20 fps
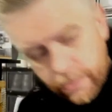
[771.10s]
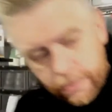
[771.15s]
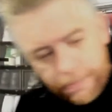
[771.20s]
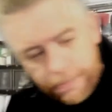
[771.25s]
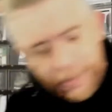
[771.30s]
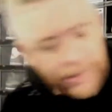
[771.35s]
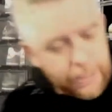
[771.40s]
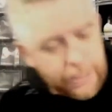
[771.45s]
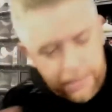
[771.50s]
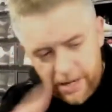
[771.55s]

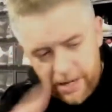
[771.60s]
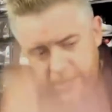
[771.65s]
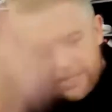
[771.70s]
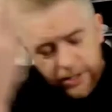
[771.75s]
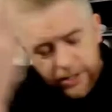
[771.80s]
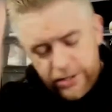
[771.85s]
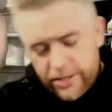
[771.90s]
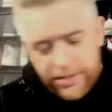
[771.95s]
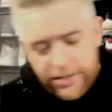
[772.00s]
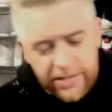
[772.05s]
But the mug
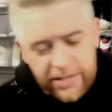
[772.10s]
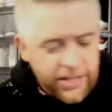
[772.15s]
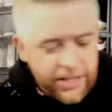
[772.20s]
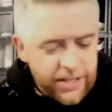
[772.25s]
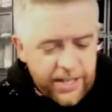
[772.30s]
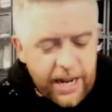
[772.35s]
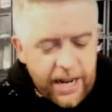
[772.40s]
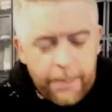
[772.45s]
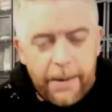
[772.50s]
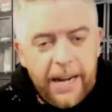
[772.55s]
it's
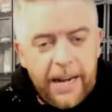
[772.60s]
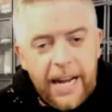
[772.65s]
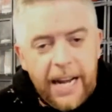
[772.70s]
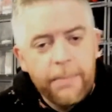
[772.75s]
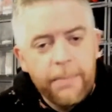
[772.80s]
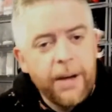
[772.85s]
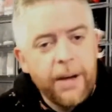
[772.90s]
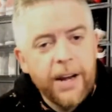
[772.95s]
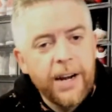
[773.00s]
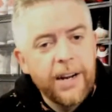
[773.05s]
just got my
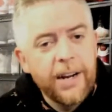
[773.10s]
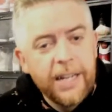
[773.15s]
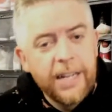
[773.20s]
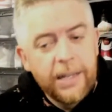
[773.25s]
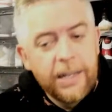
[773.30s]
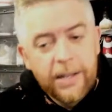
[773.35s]
name on it.